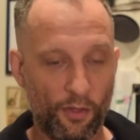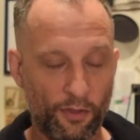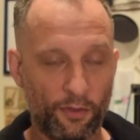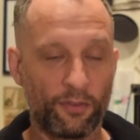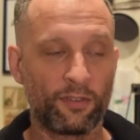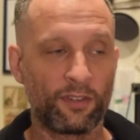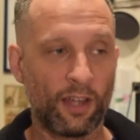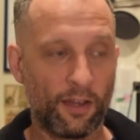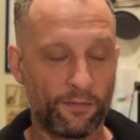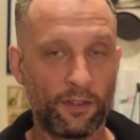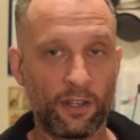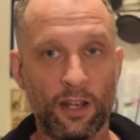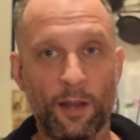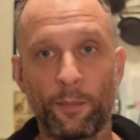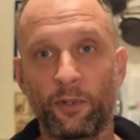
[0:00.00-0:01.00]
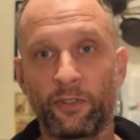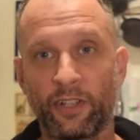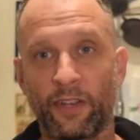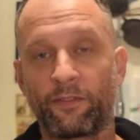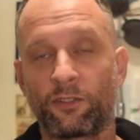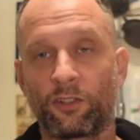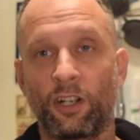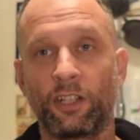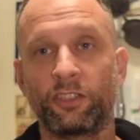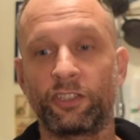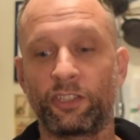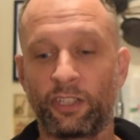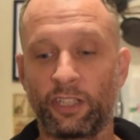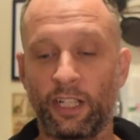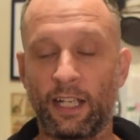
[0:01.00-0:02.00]
the stuff, the numbers I've
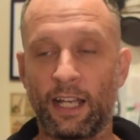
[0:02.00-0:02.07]
crunched,